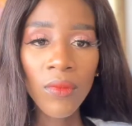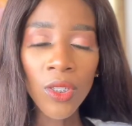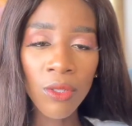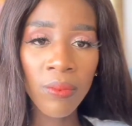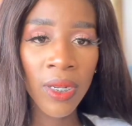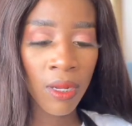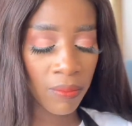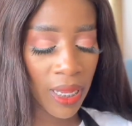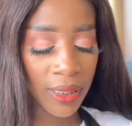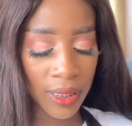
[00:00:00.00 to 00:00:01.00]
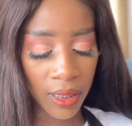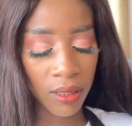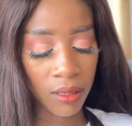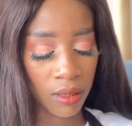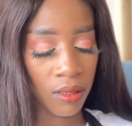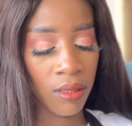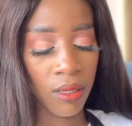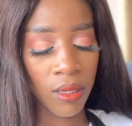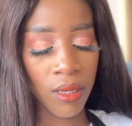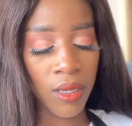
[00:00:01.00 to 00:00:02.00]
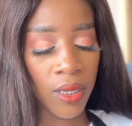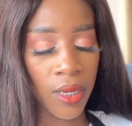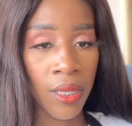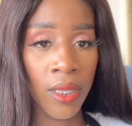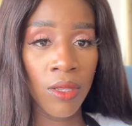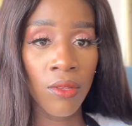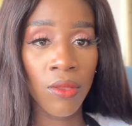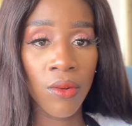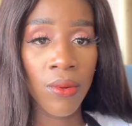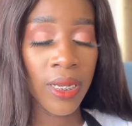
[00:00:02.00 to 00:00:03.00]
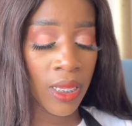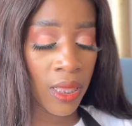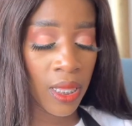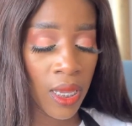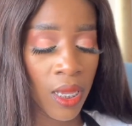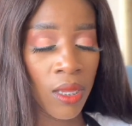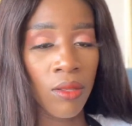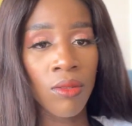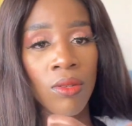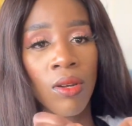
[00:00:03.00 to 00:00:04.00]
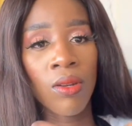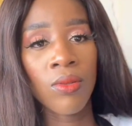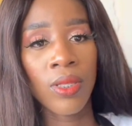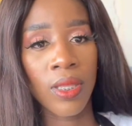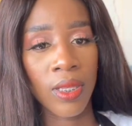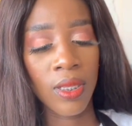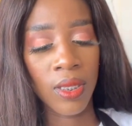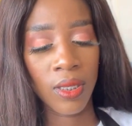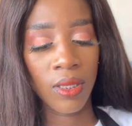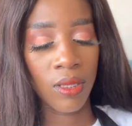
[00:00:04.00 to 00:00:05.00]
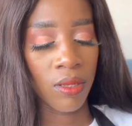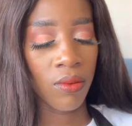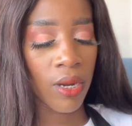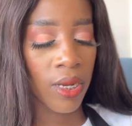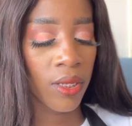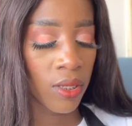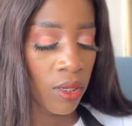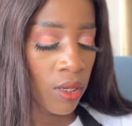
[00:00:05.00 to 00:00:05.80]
You'd put in a plastic and then you throw it in there. You'd close this, right?